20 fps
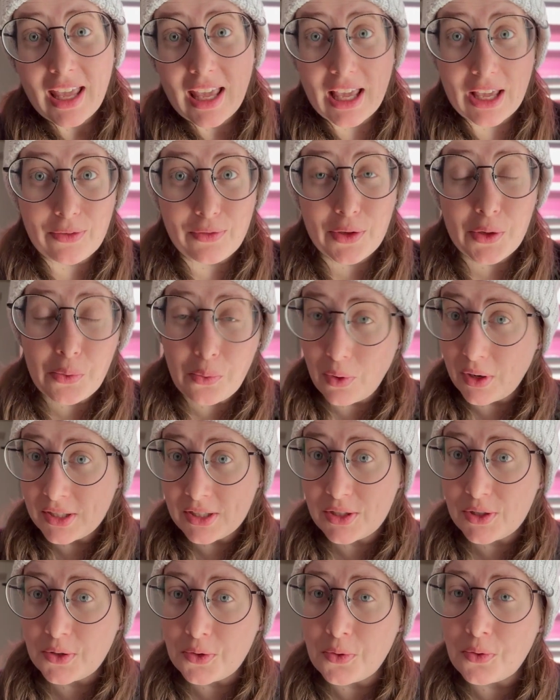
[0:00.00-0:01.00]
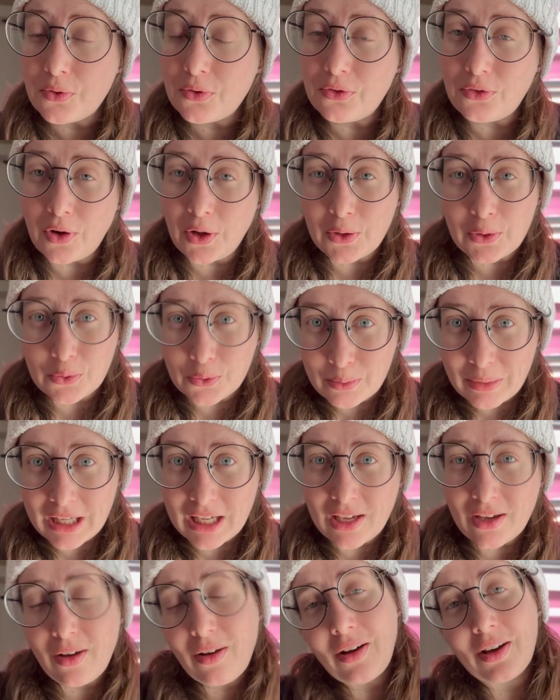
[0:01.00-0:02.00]
If you want to follow
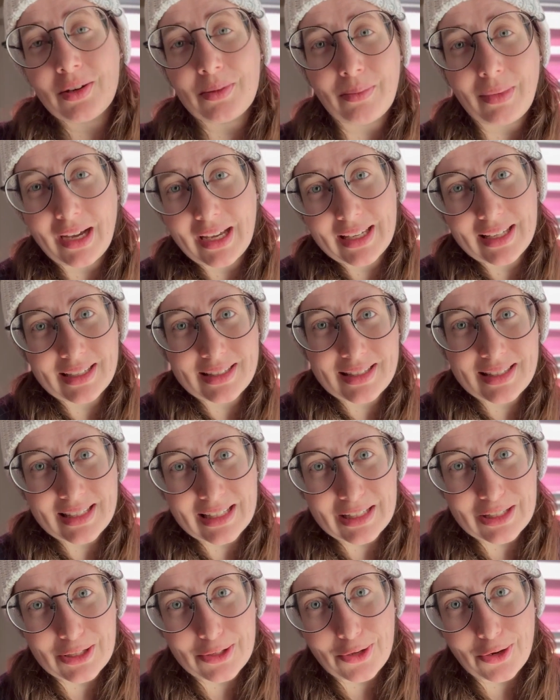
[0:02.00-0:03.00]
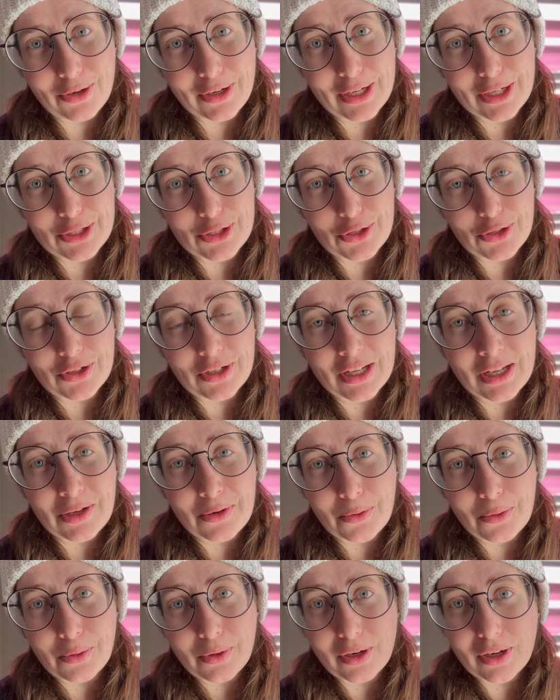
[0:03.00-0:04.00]
me on my seed starting journey
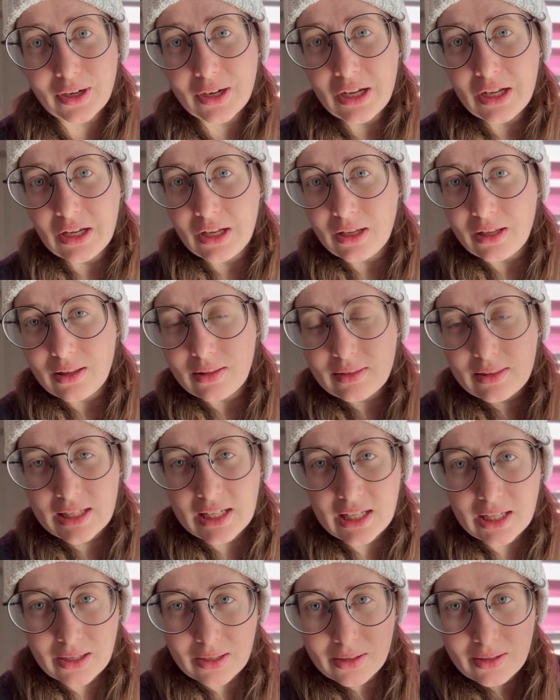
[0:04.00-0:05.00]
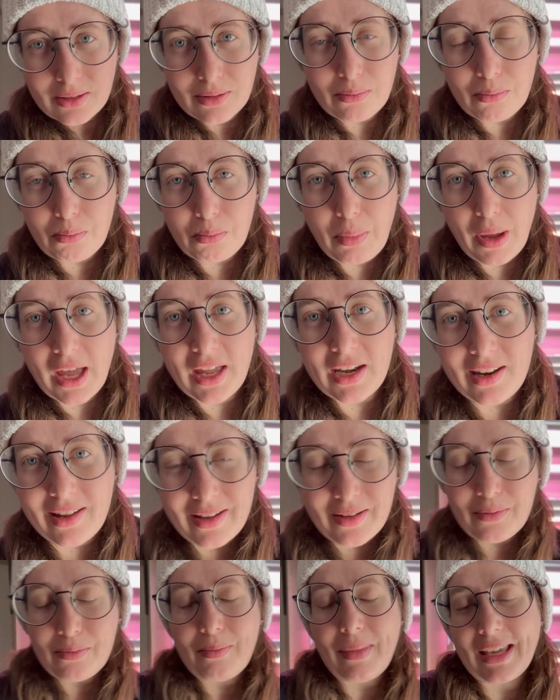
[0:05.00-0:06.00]
or the bed
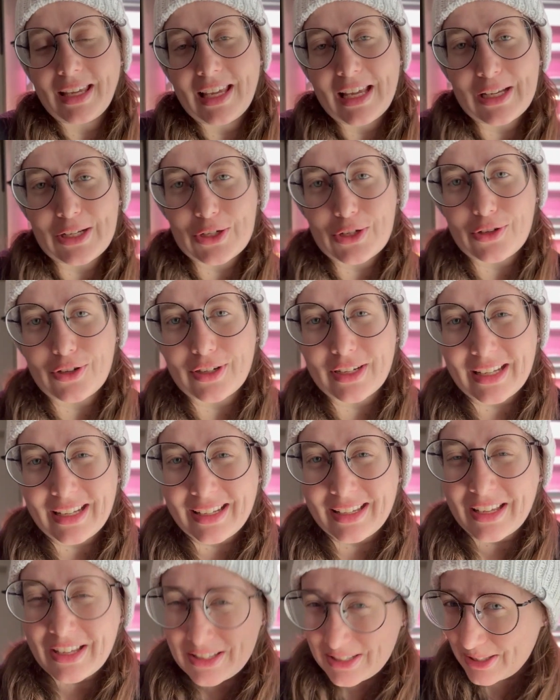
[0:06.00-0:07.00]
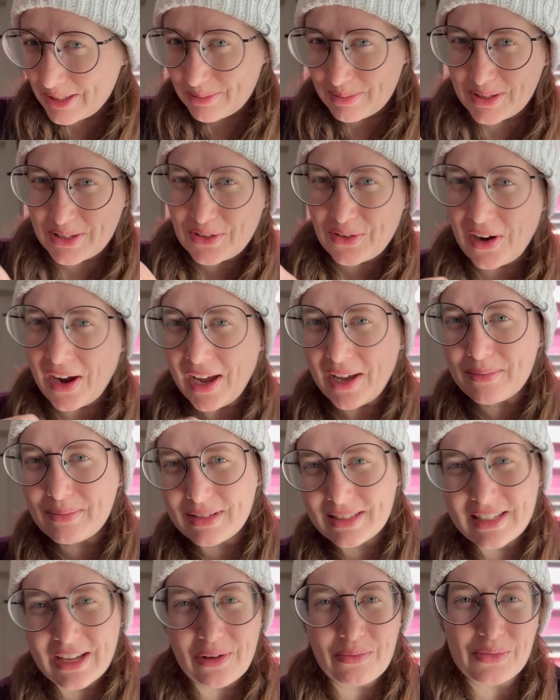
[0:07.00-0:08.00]
making journey,
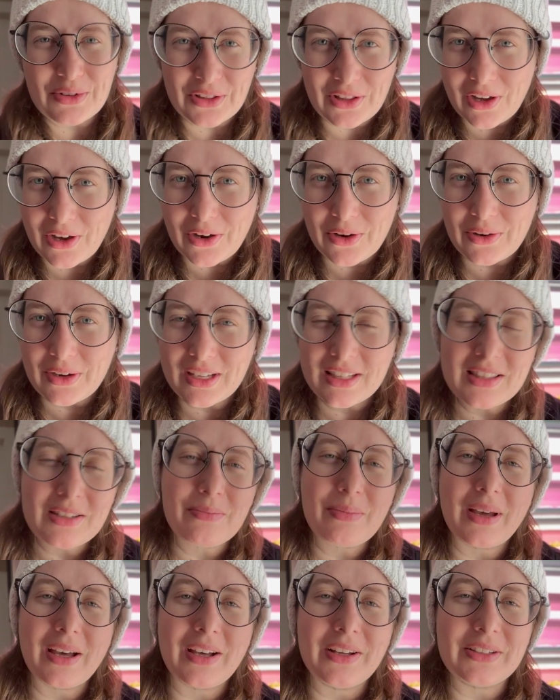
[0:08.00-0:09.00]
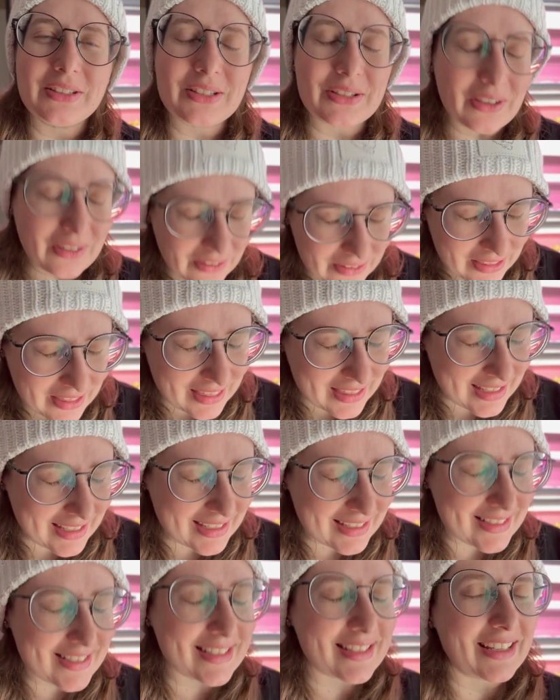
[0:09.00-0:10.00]
subscribe down below, hit the bell, do all the
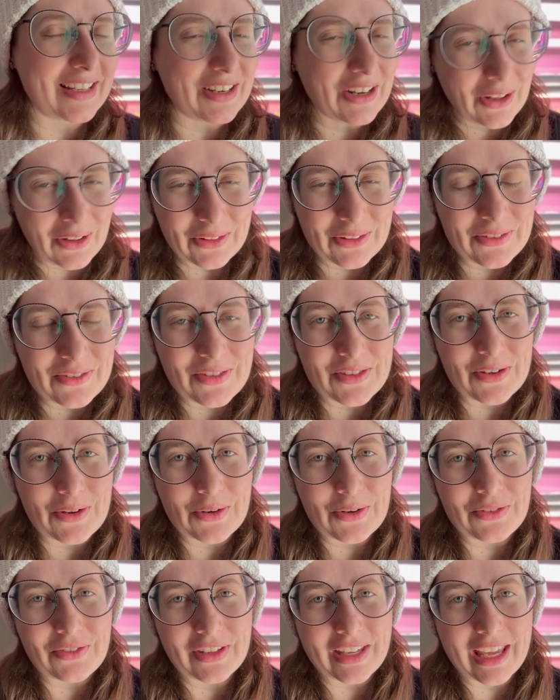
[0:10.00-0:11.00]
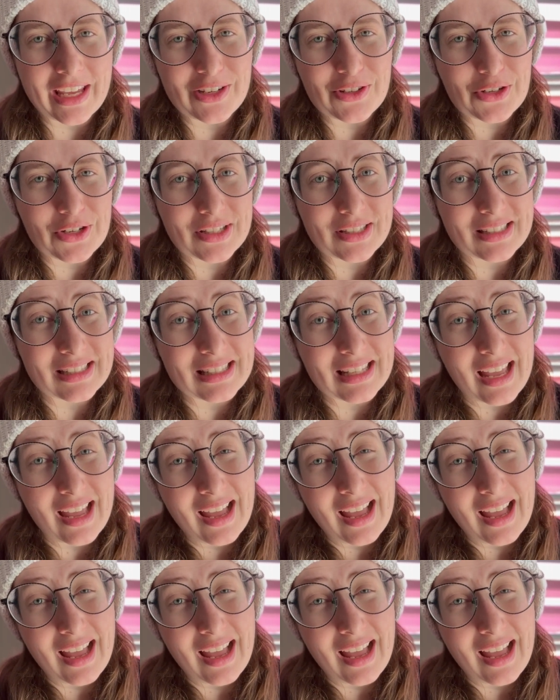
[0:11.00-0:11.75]
things to get all of the notifications.